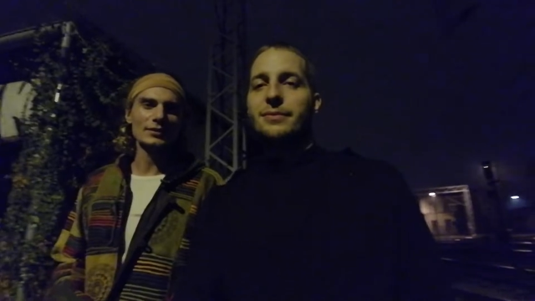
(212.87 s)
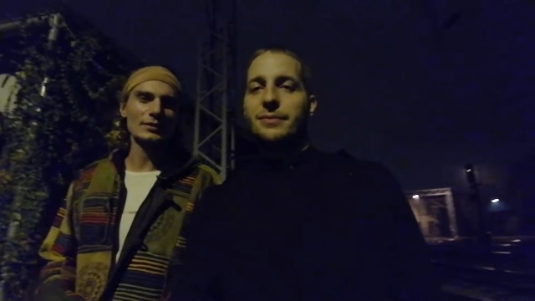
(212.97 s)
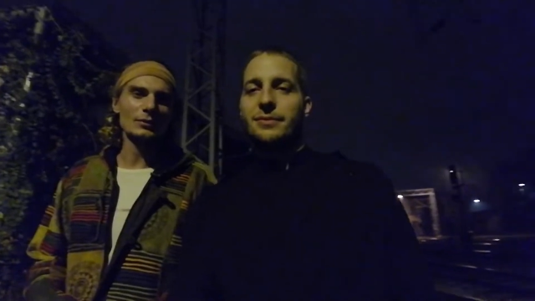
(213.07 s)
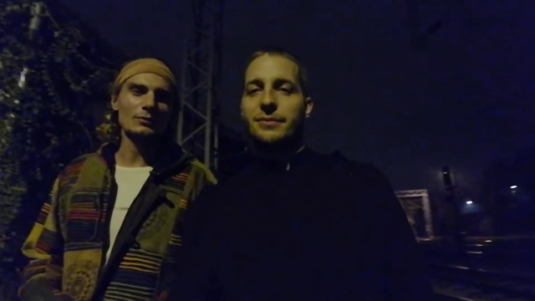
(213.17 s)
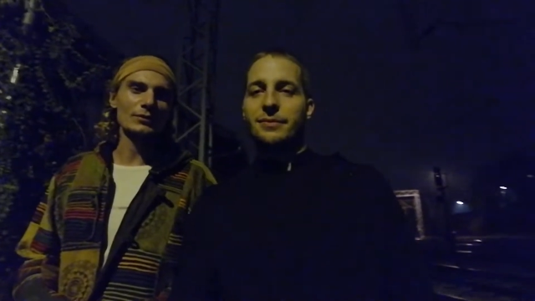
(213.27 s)

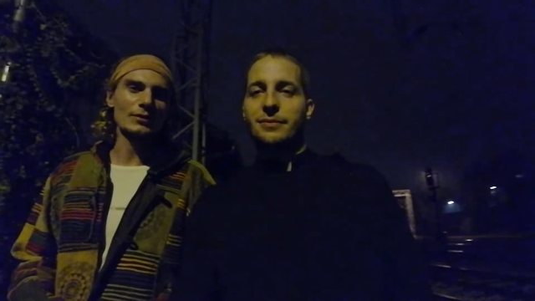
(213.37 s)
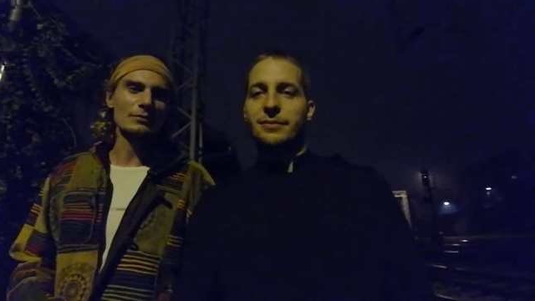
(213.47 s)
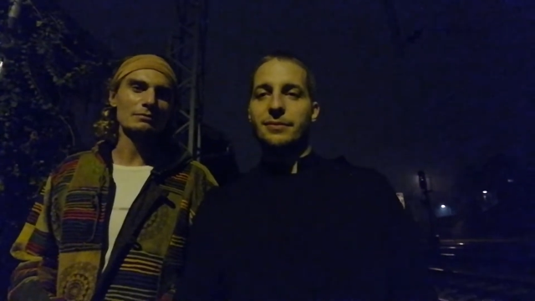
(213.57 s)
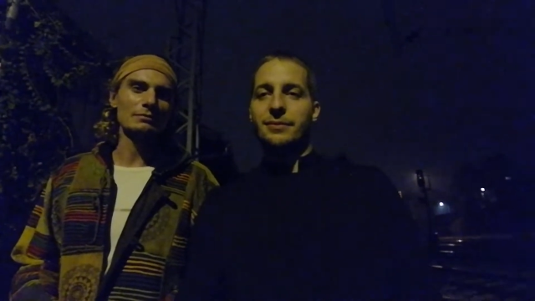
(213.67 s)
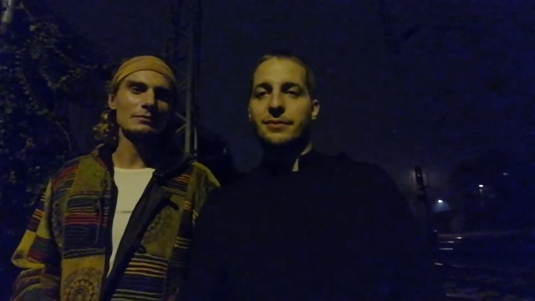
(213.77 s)
Speaker 1: know
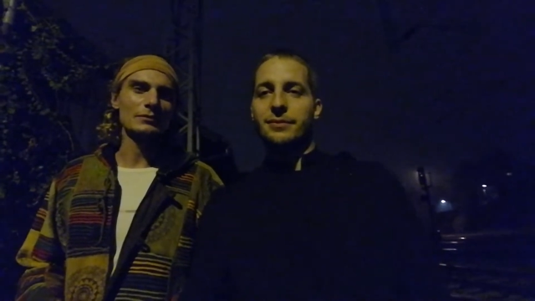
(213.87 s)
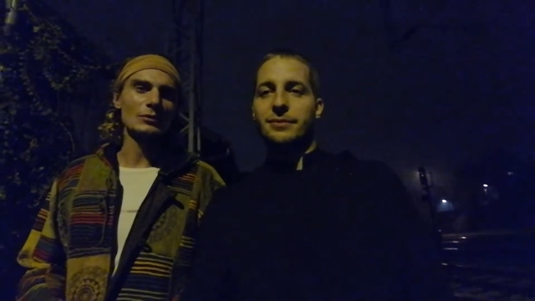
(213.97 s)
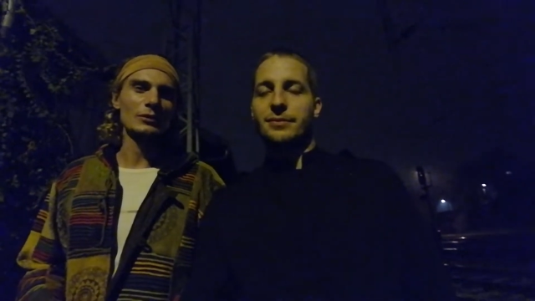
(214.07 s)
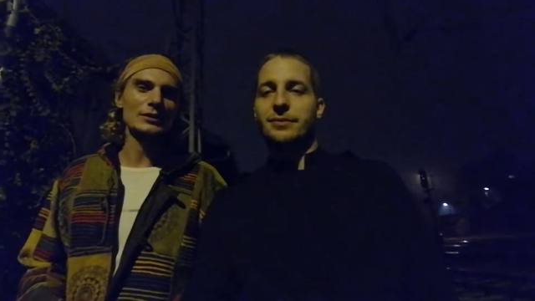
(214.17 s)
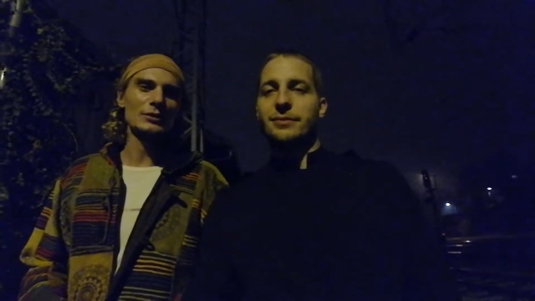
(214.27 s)
from
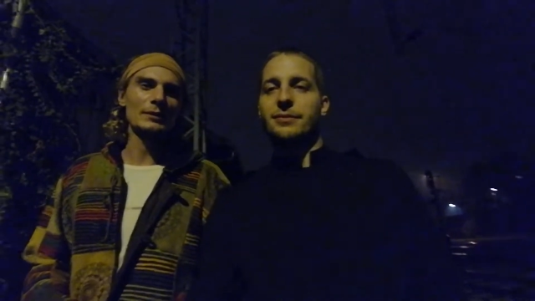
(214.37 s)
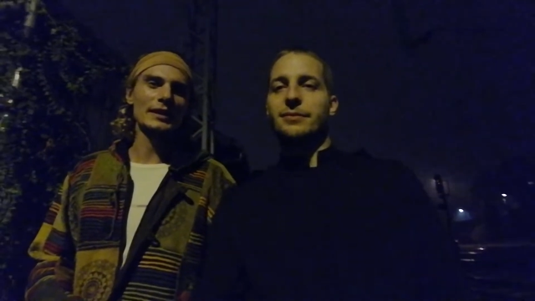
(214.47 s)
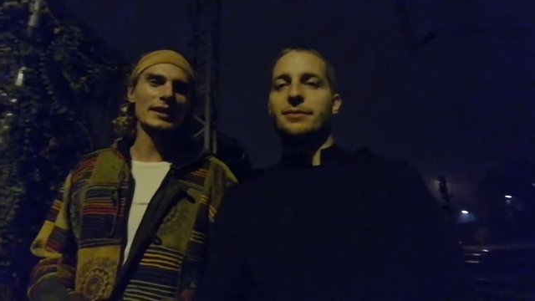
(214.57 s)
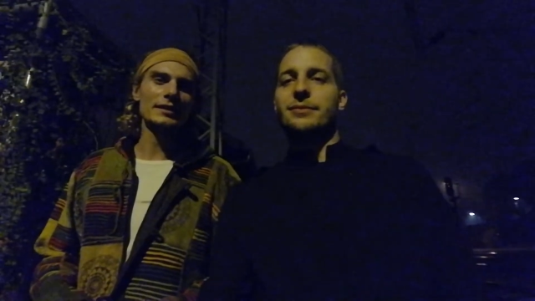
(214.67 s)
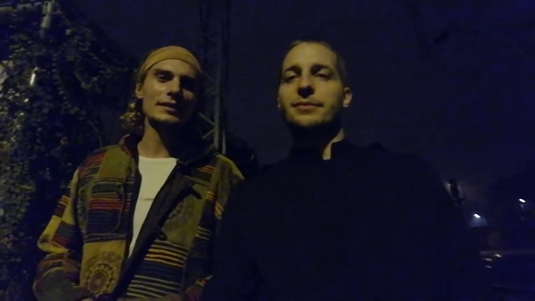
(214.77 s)
where to
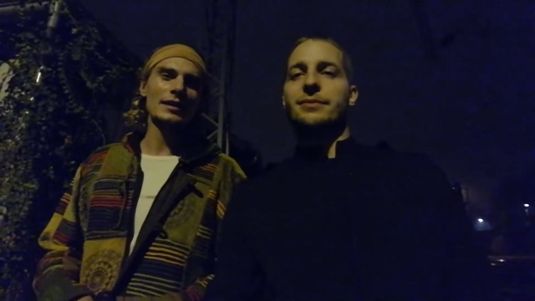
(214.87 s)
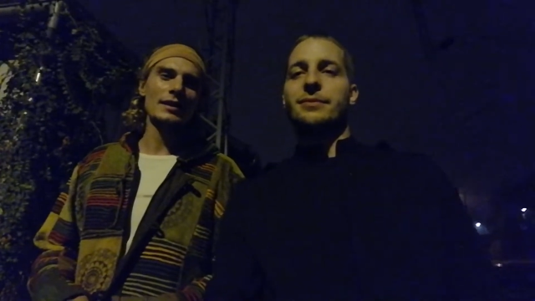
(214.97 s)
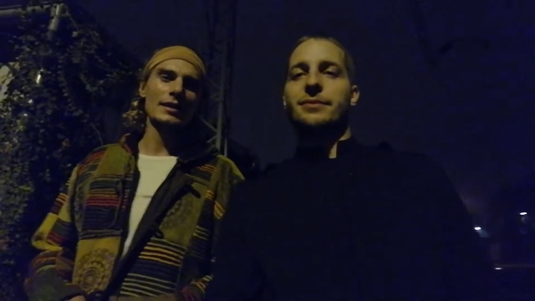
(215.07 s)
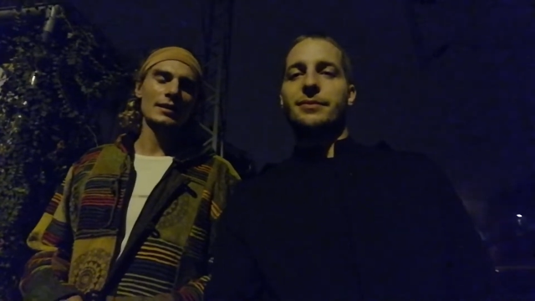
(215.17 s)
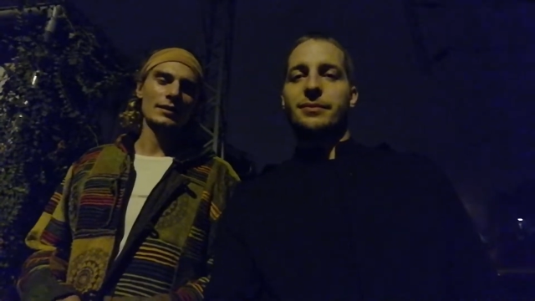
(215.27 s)
begin.
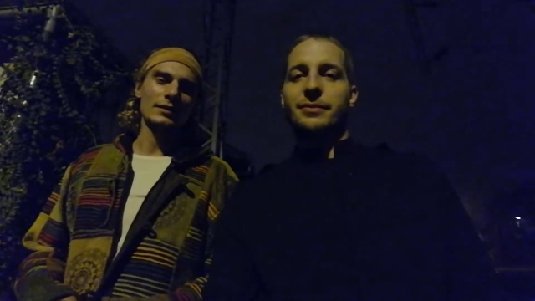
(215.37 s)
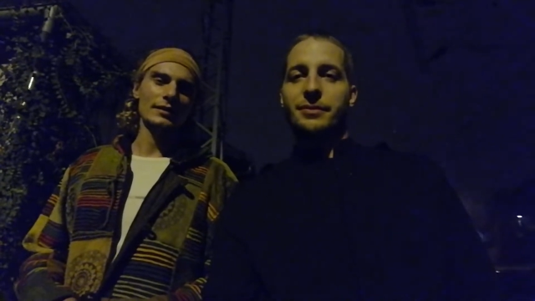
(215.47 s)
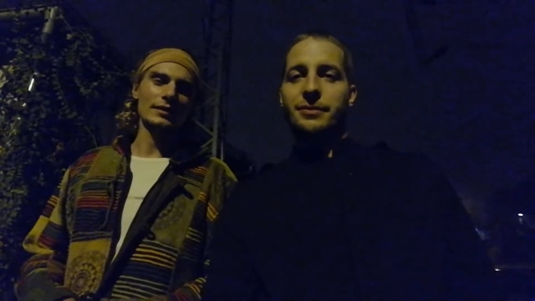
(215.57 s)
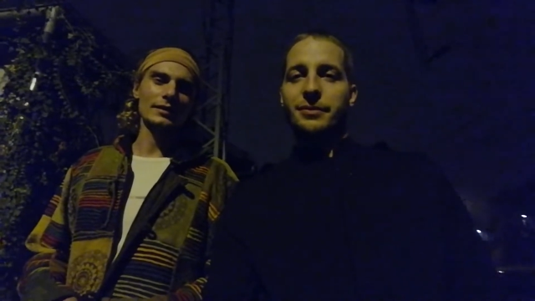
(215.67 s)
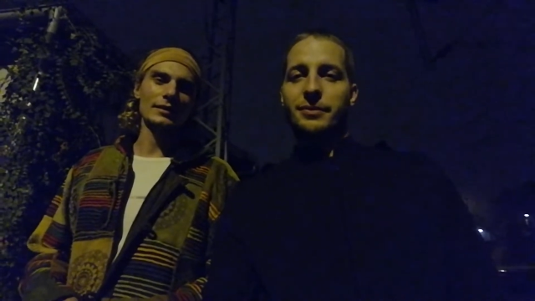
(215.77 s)

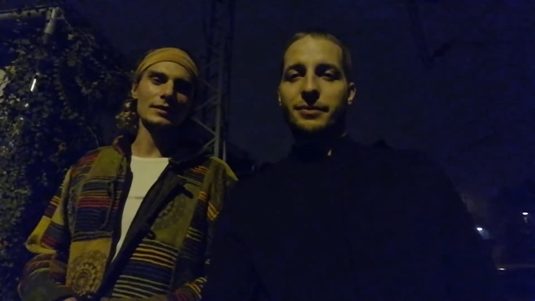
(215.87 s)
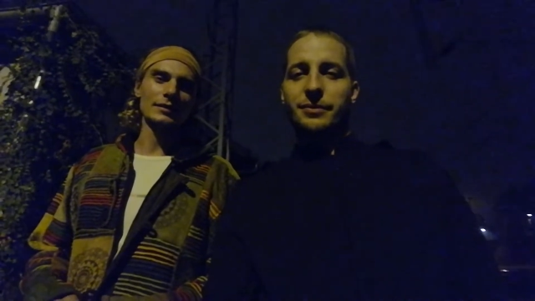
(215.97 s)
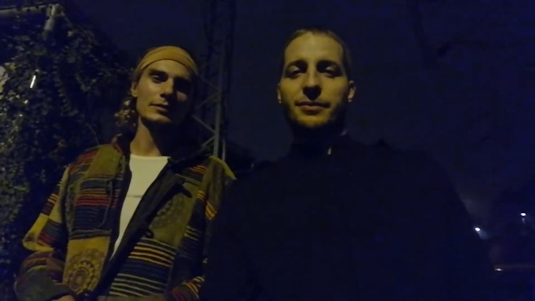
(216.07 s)
8